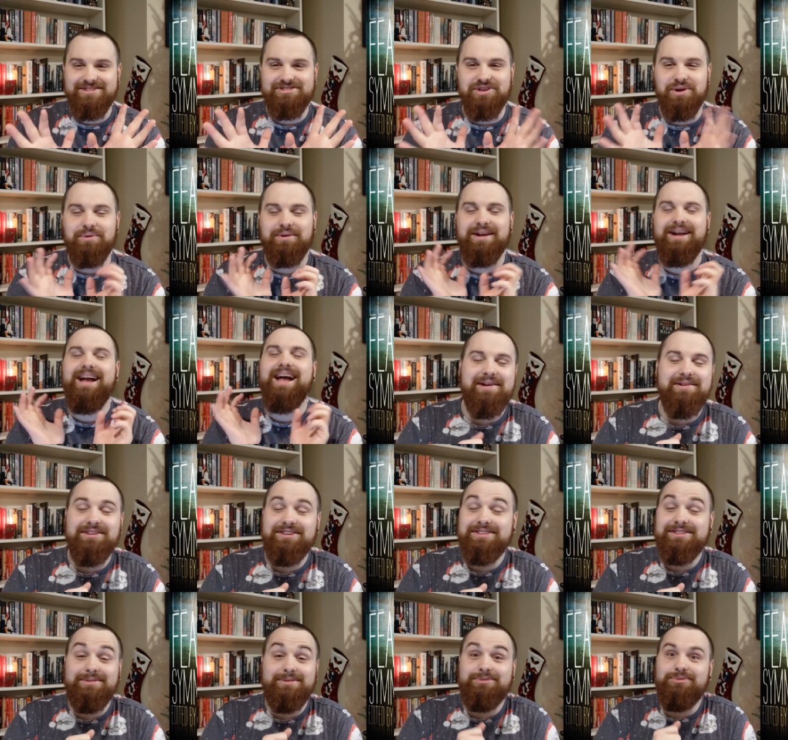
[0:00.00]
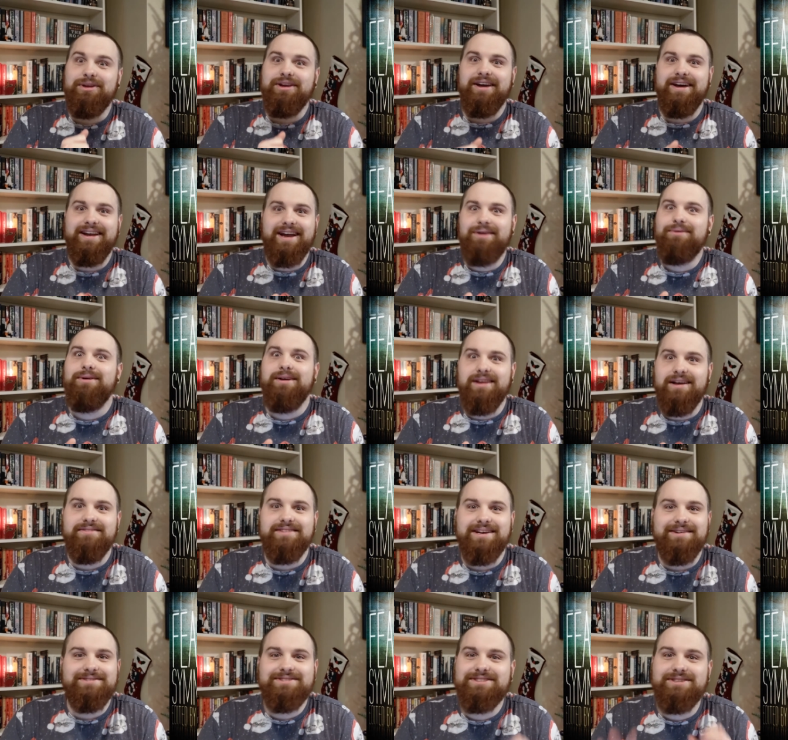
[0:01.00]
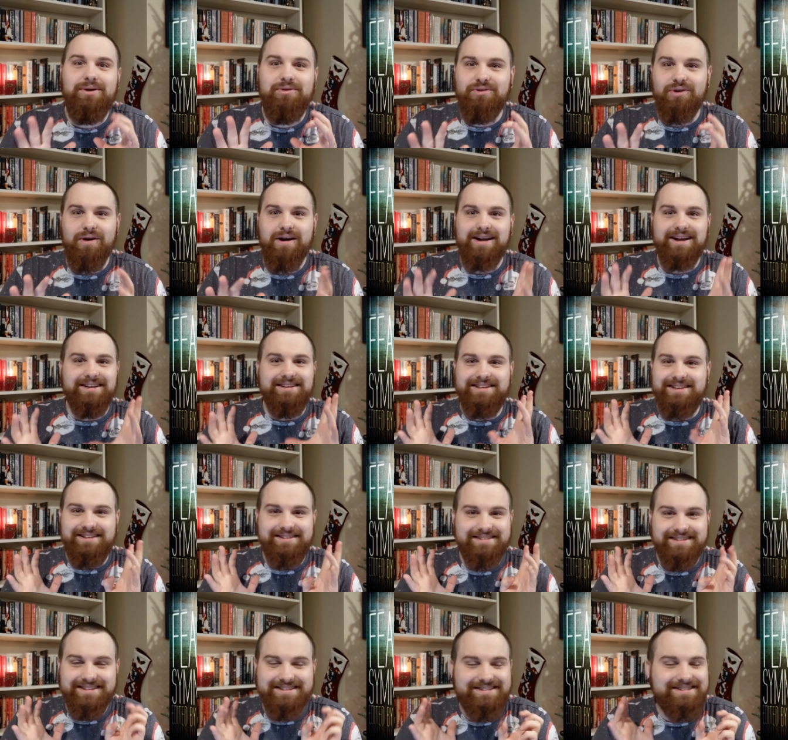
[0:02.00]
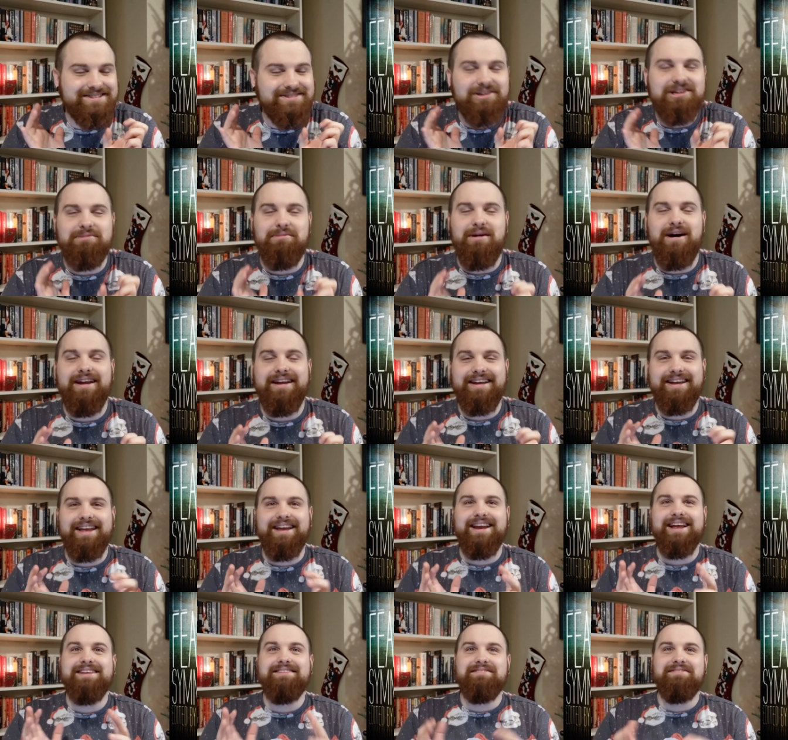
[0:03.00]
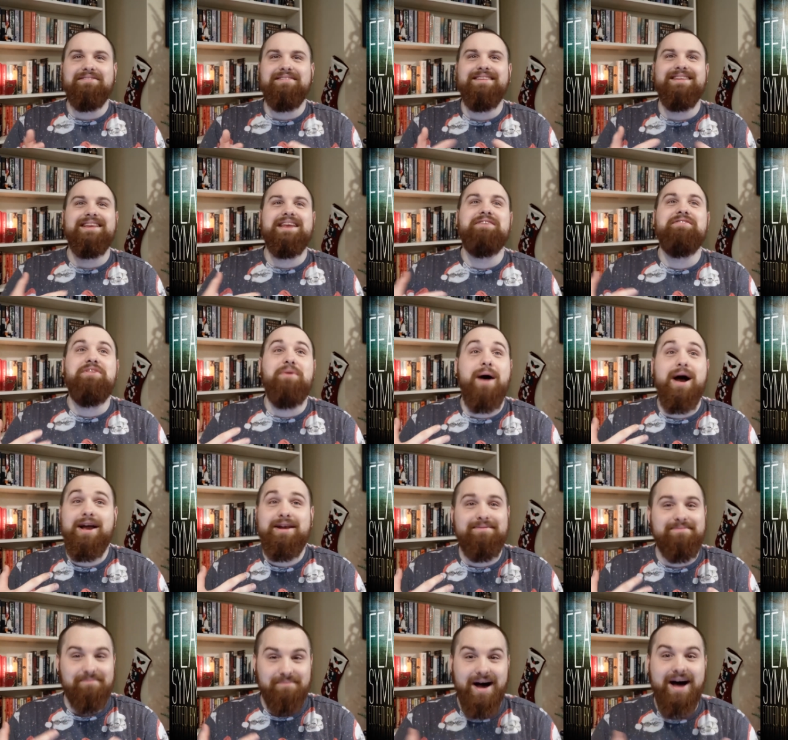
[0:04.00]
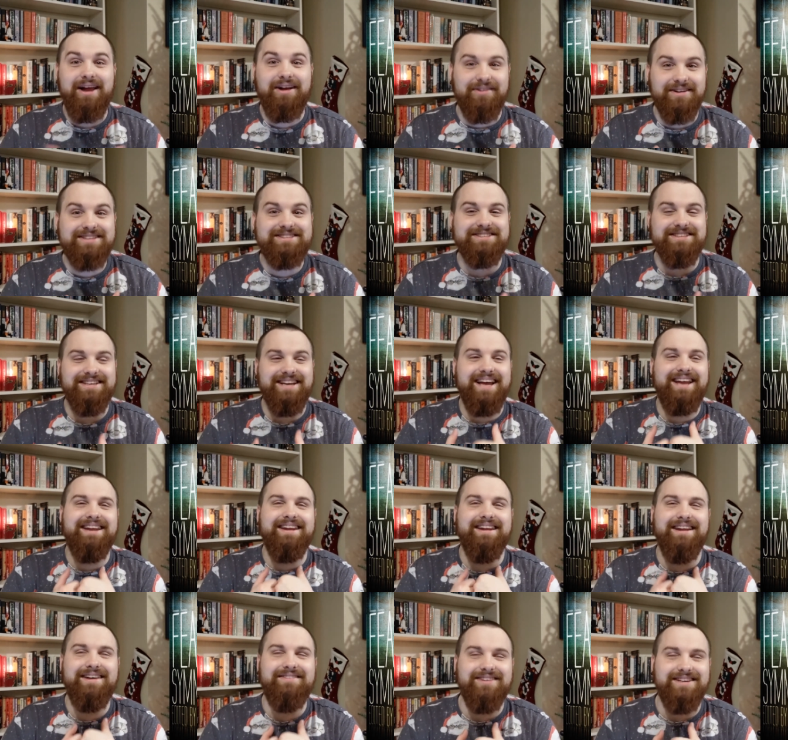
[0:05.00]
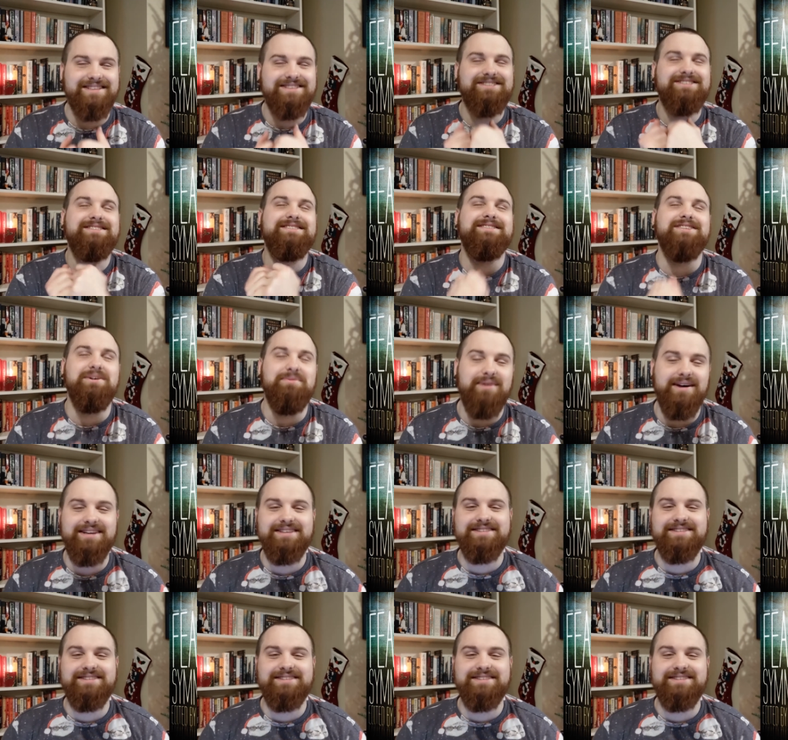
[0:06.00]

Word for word: Just a joke. It was just, it was really good. I really loved it. It was so dark, ugh, so demonic, and that's even though I'm not a Christian, I love it so